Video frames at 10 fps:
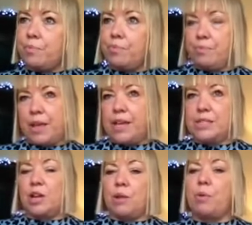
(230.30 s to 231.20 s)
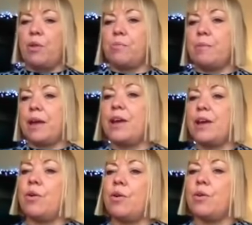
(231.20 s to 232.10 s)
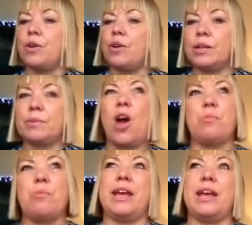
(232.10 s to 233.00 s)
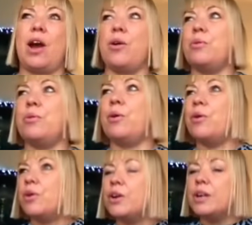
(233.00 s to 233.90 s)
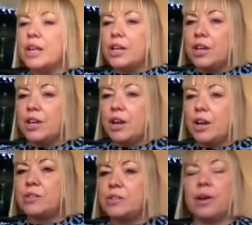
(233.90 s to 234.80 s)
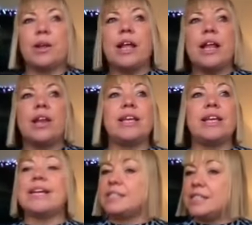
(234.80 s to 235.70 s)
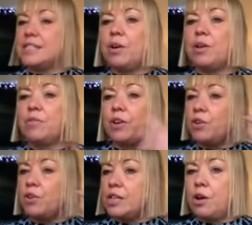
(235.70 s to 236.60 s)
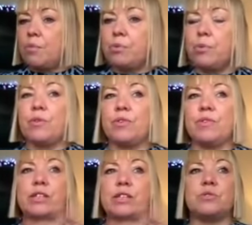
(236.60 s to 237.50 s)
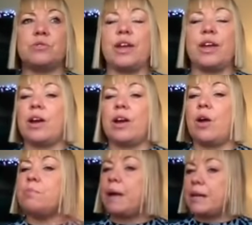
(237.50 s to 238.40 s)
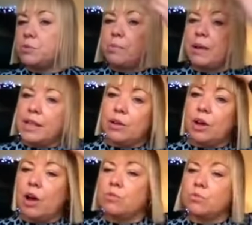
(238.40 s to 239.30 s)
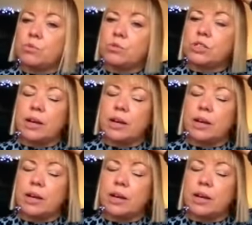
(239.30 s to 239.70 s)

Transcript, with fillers: is going to bother me or hurt my ego or you know so like yesterday i'll give a good example of irrational fear i went back swimming in the cold water